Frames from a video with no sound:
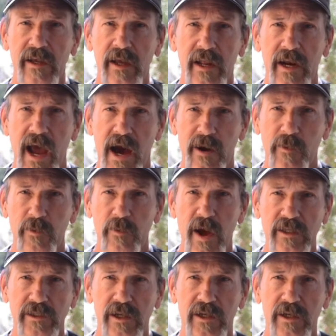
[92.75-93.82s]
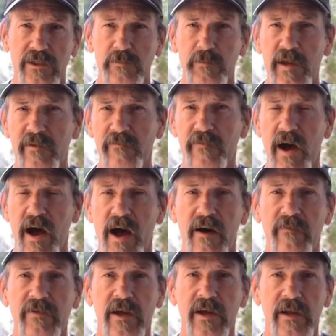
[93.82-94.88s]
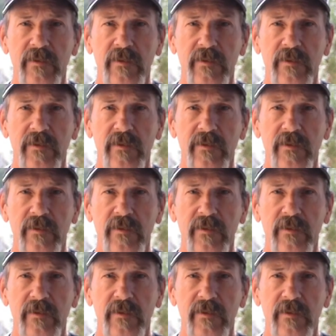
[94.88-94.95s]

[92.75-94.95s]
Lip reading: and how will residents be involved?